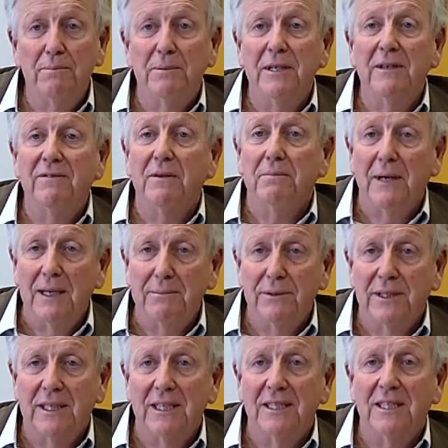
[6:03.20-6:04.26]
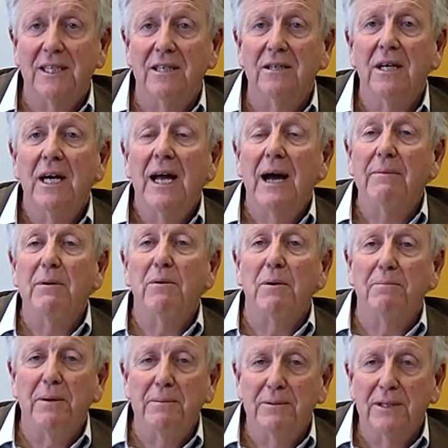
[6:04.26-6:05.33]
We believe the Bible says so, and we
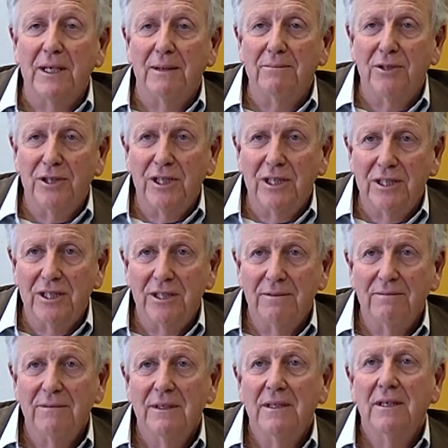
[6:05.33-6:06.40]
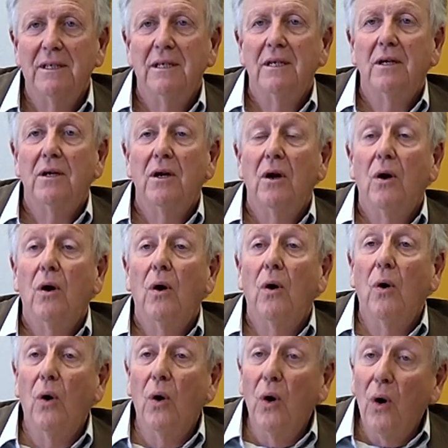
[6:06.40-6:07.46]
want people to come to church.
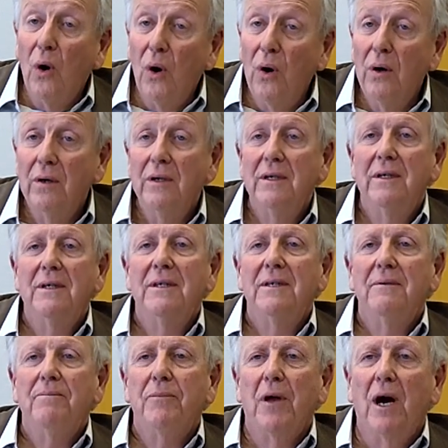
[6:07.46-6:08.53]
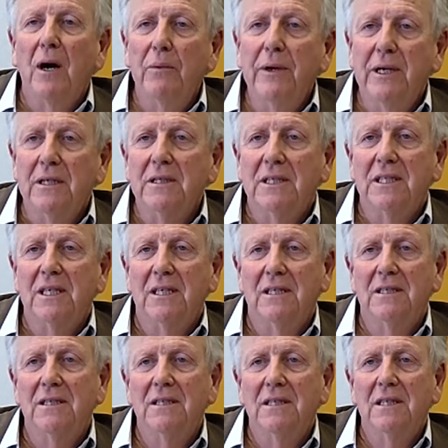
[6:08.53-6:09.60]
Or are we
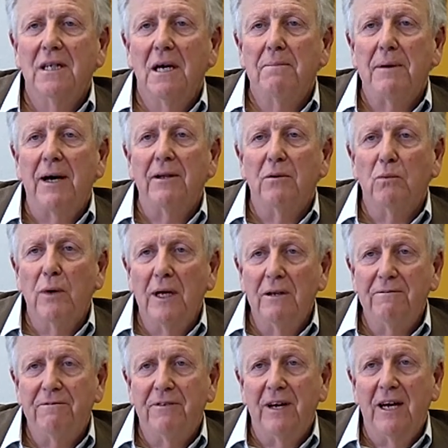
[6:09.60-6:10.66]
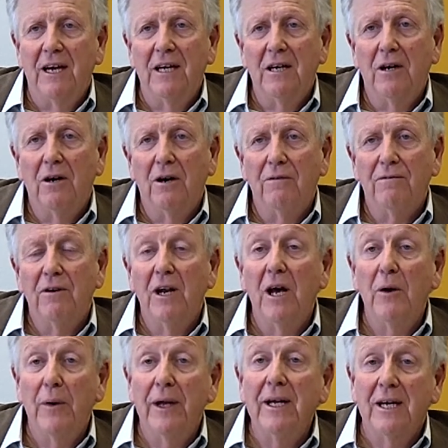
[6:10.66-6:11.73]
concerned about the welfare of
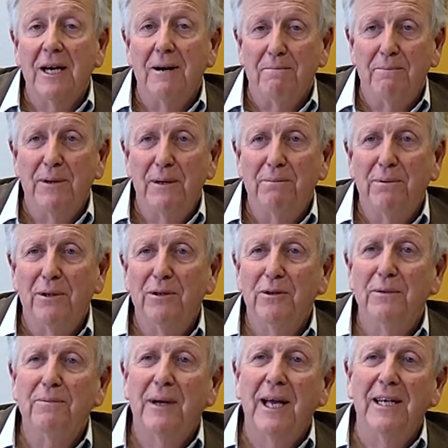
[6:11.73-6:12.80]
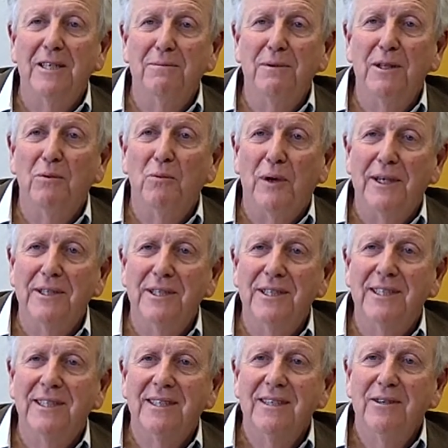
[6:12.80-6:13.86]
low-income people who are going to be the
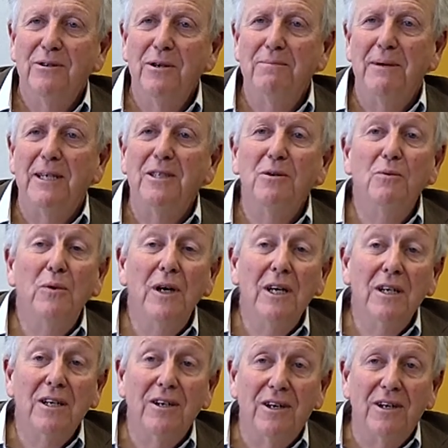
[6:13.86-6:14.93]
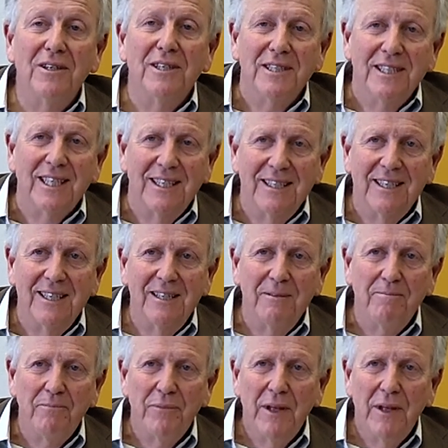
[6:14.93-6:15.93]
ones who are made to work on a Sunday?